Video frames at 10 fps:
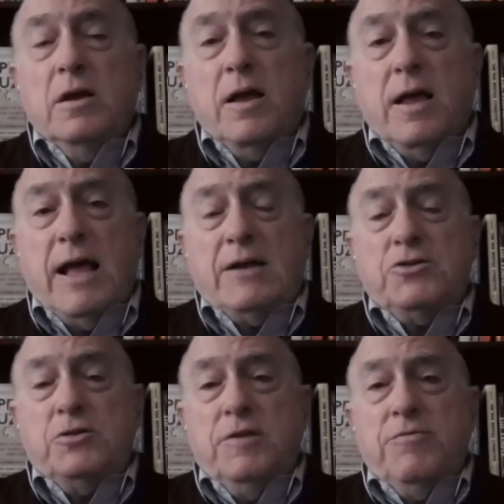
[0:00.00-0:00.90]

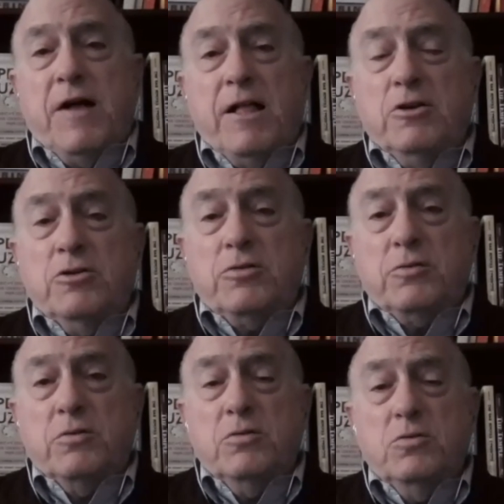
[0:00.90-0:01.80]
actually followed
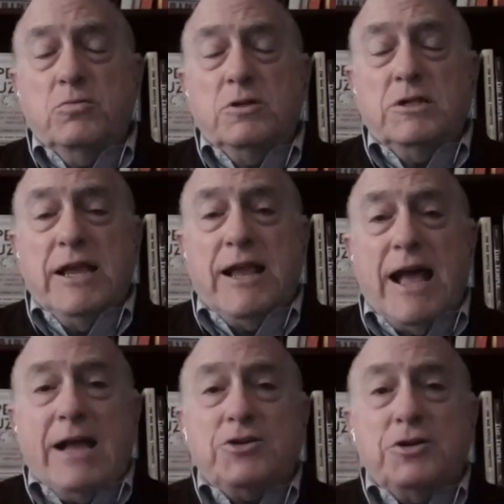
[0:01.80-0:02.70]
through to take
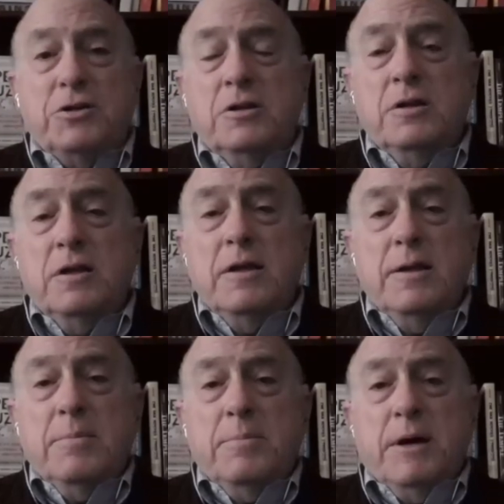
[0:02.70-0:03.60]
action,
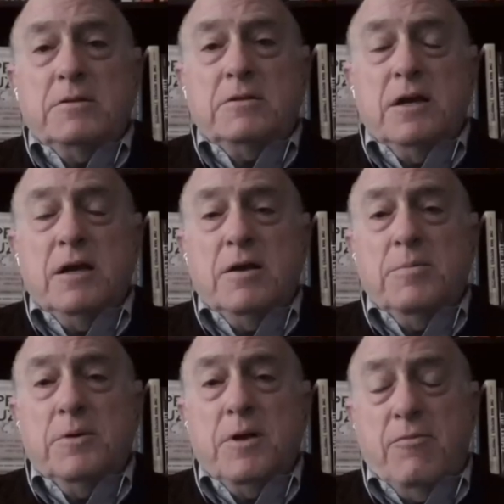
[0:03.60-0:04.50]
but
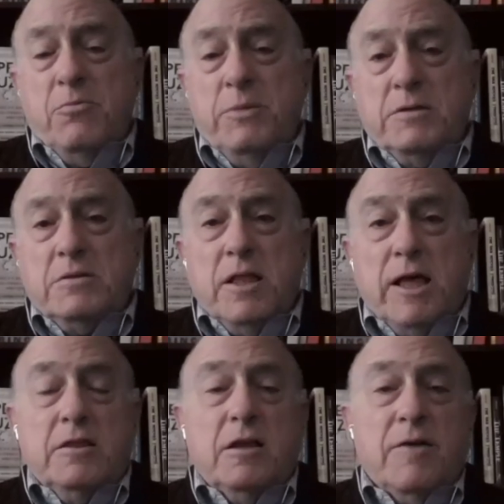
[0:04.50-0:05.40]
governments
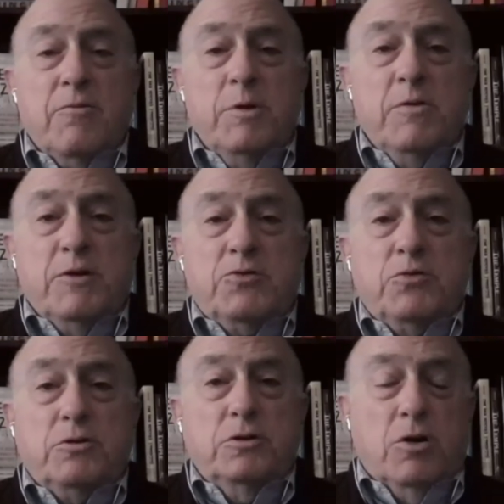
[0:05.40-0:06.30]
like the government of
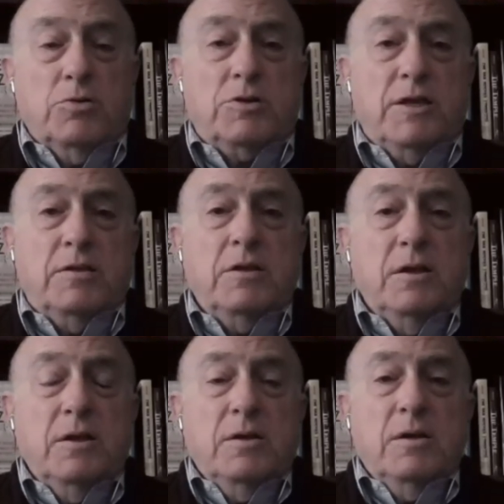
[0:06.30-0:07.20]
Israel knows that
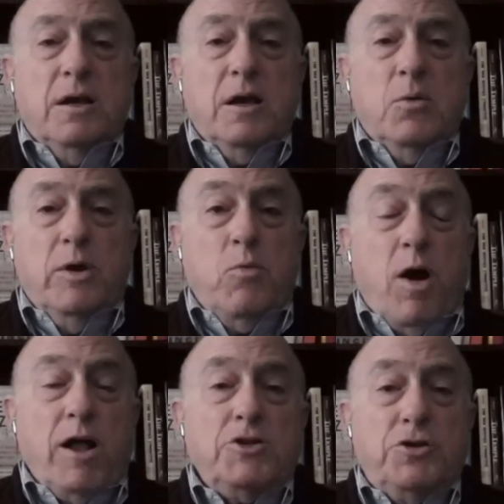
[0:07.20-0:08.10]
we
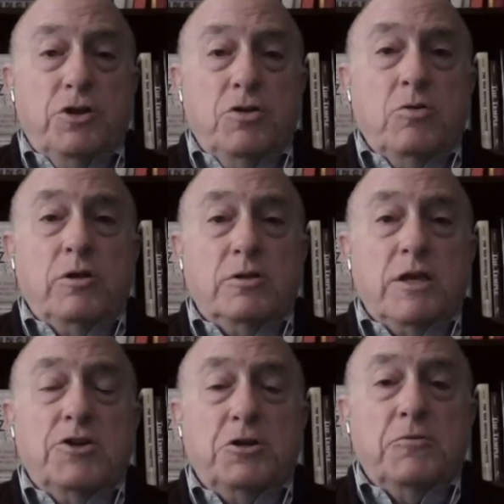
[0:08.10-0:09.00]
watch the
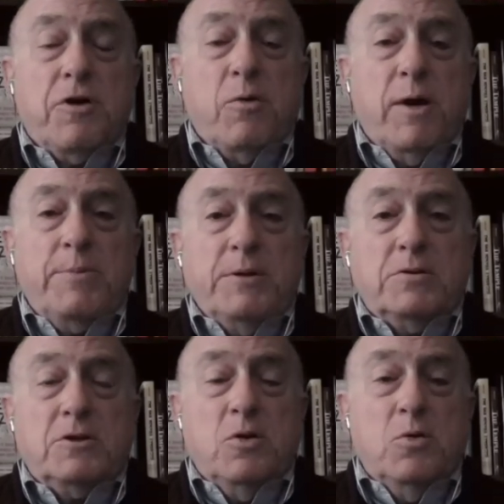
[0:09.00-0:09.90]
utilization of our
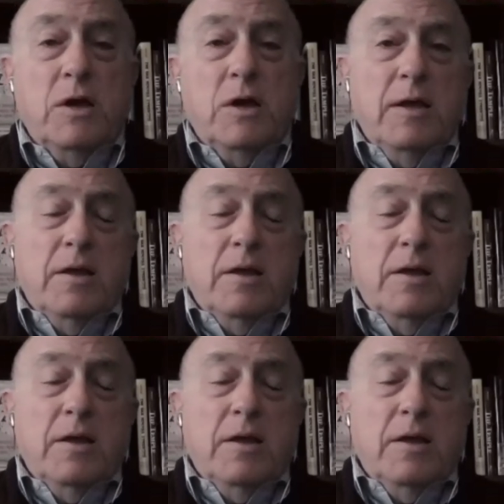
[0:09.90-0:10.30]
weapons. So